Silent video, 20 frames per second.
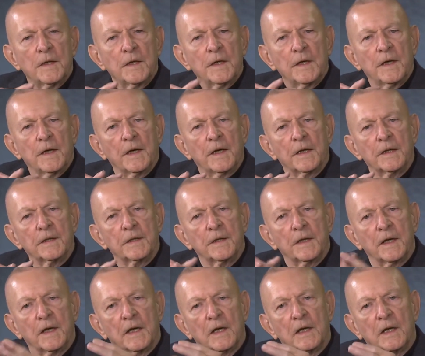And
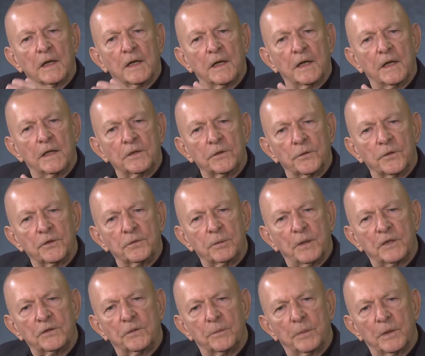uh, I had the
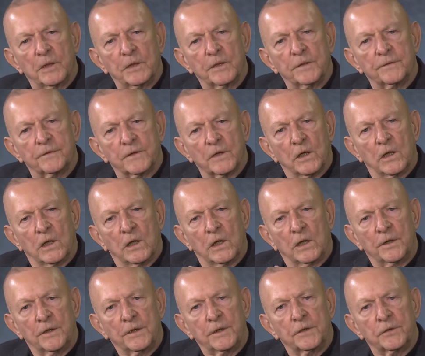responsibility for
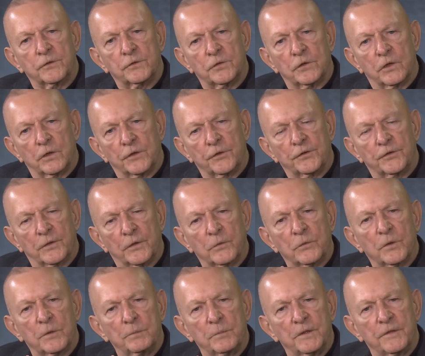all the controllers that
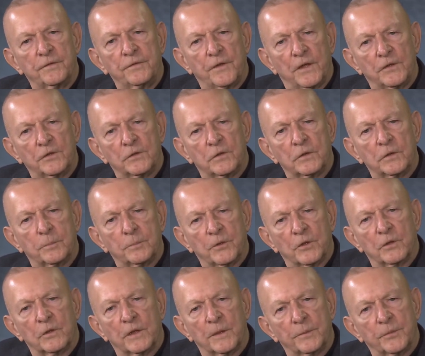would be faced with the
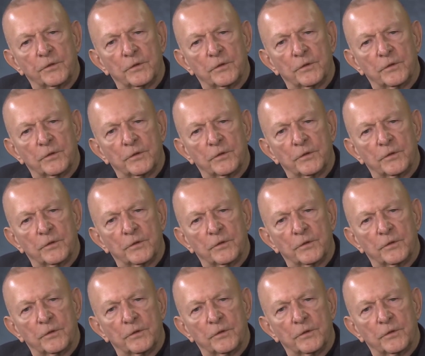program.